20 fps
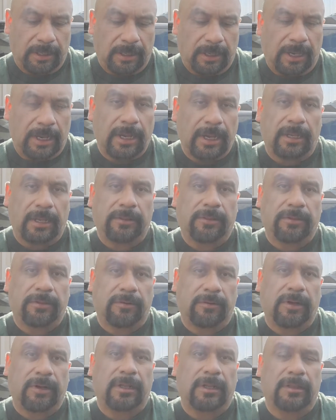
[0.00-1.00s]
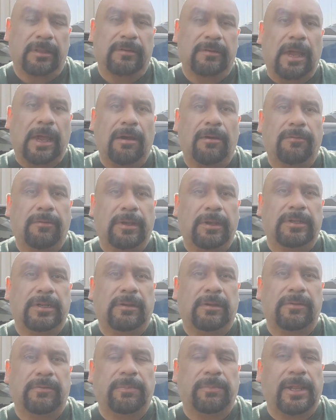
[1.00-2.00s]
And 3, this outreach
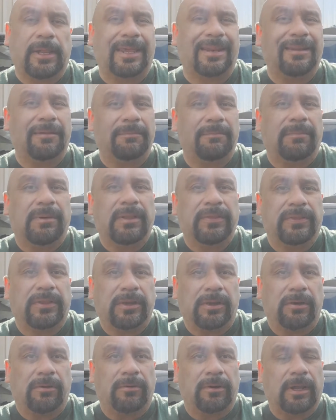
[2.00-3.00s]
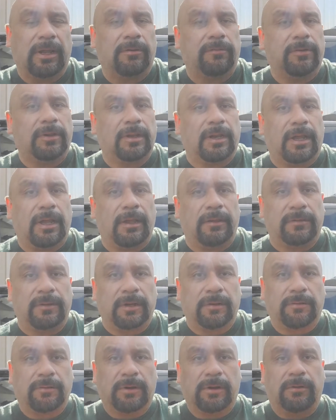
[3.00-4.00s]
that was planned a month ago, not
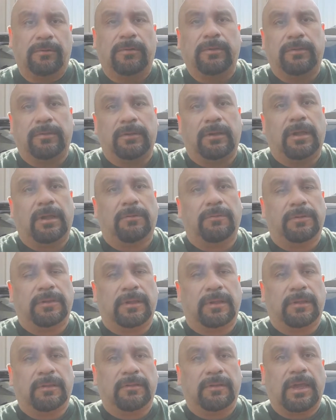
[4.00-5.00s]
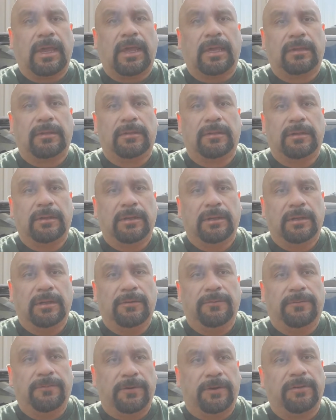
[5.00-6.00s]
realizing it would coincide with the exact
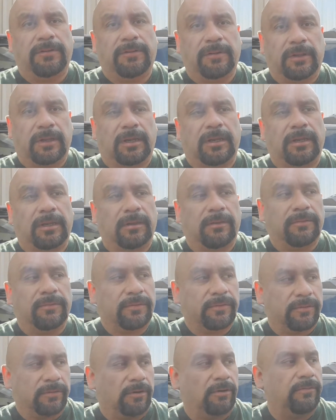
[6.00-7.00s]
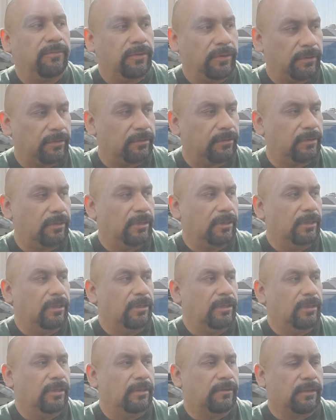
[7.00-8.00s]
first day of service
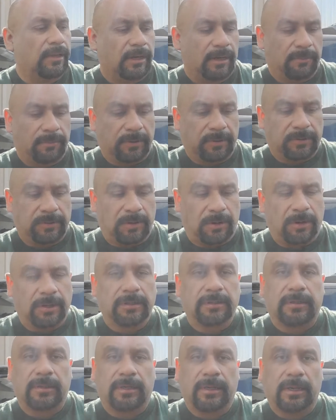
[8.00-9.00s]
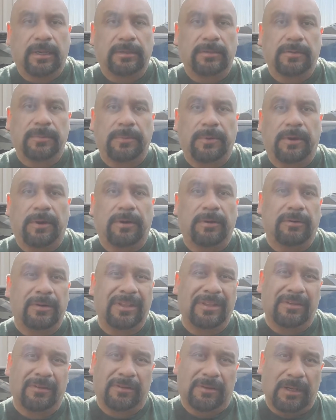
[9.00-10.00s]
that's going to be starting today, tomorrow,
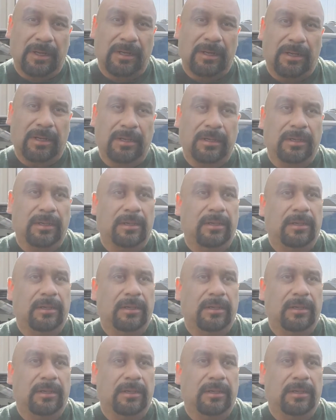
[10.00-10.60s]
and Sunday.